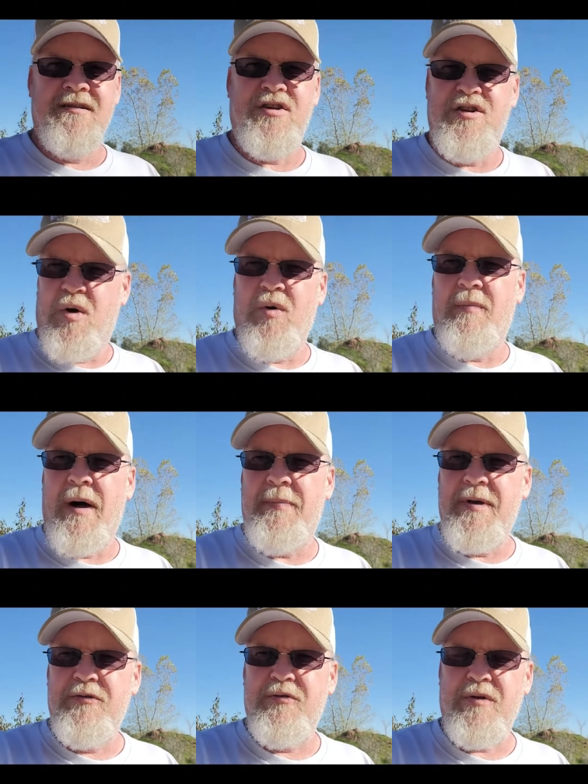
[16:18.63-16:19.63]
to know what my
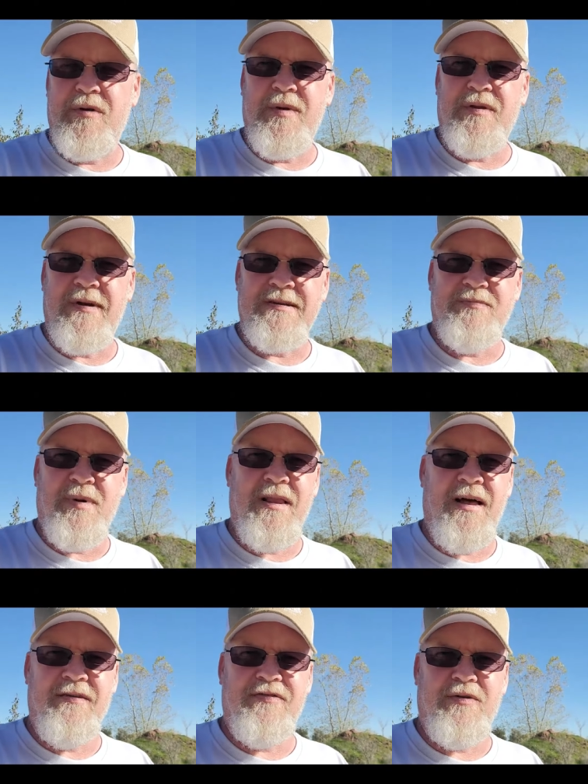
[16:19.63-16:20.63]
bills were going to be the rest of my
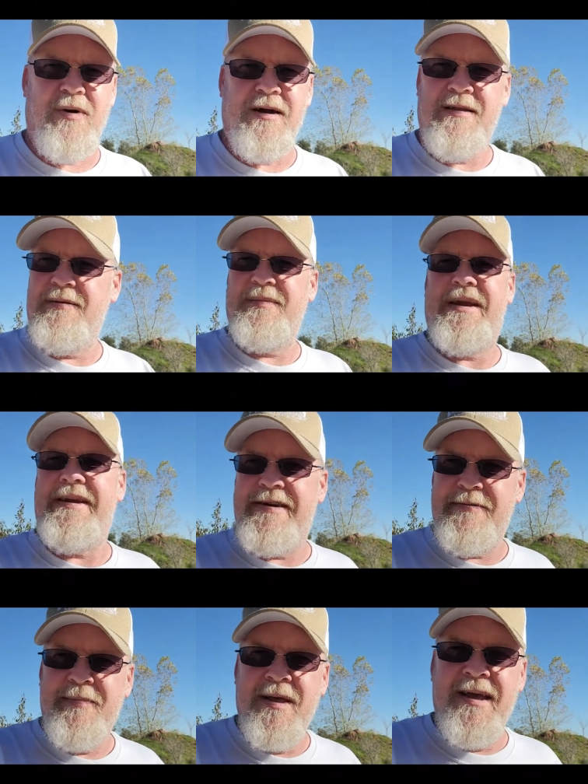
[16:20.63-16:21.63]
life. So I eliminated
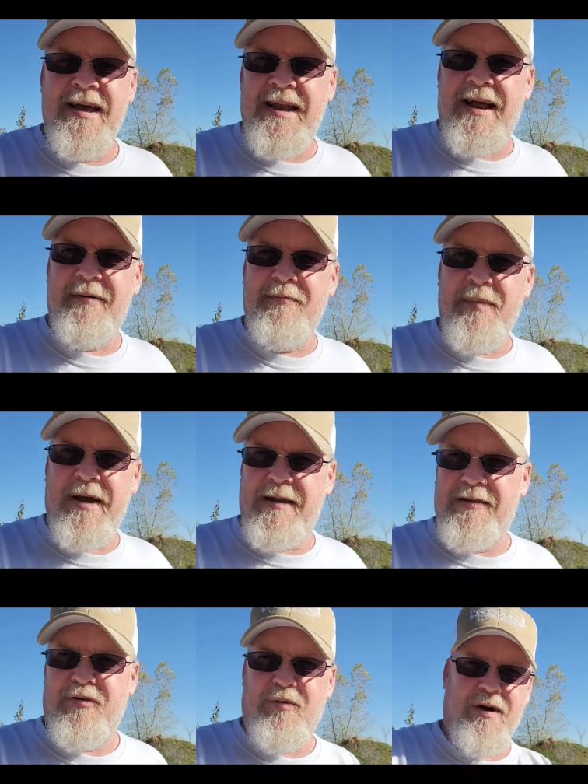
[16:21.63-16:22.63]
them and I made
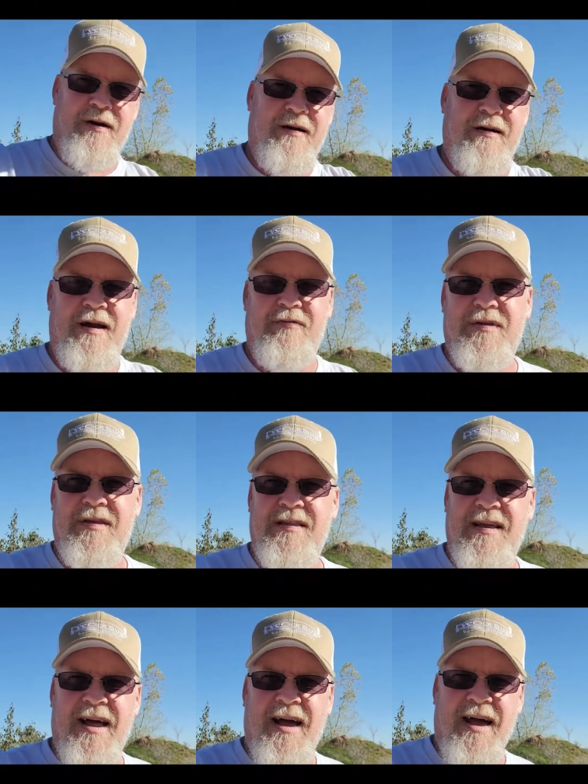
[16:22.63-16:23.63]
it to where
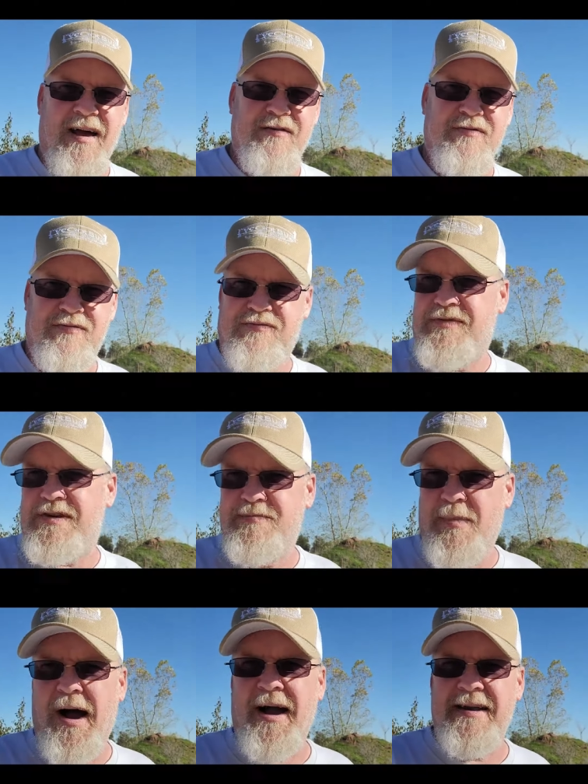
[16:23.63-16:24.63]
everything that I have is
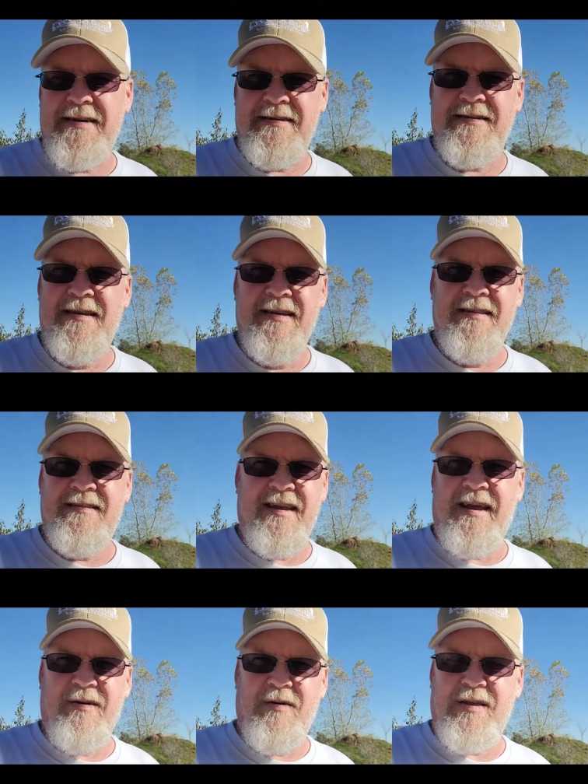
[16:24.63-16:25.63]
mine. And
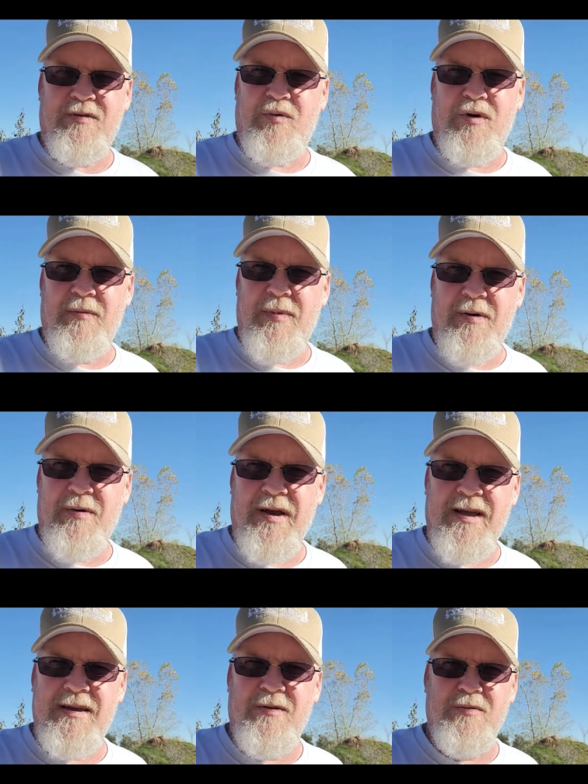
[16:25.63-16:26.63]
then I don't have to worry about when
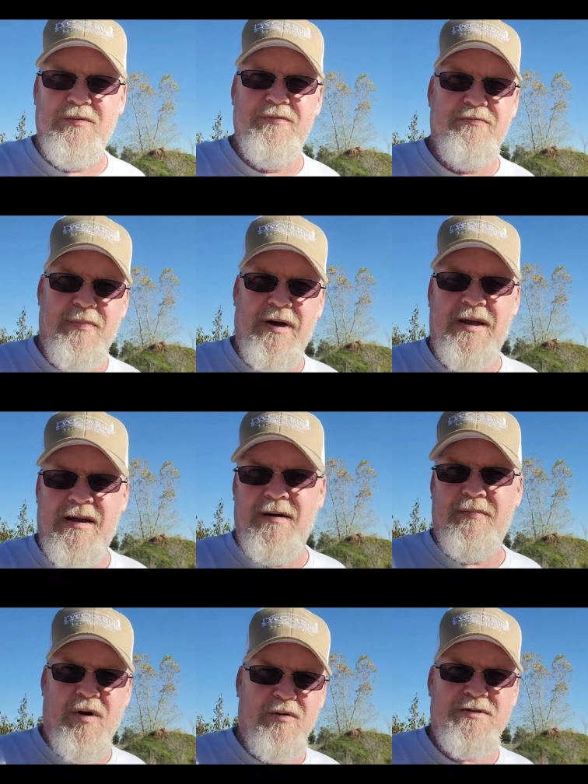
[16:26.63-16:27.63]
I get old and my
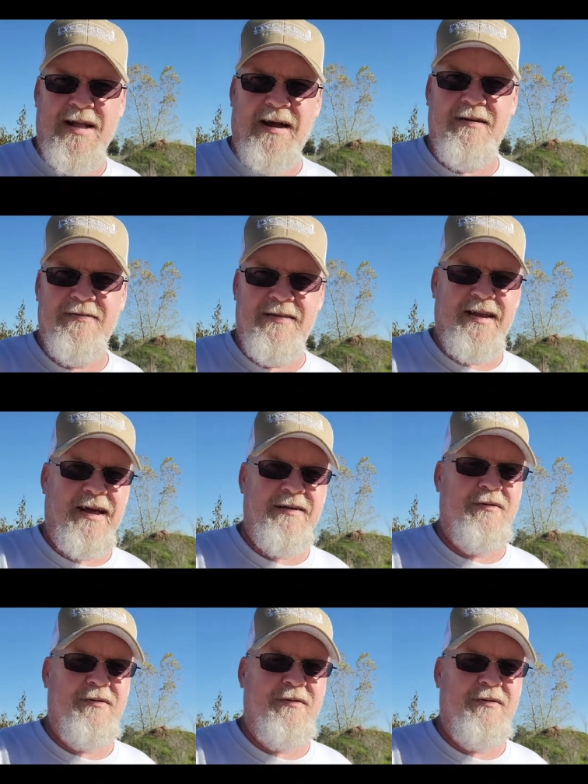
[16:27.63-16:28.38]
income goes down that I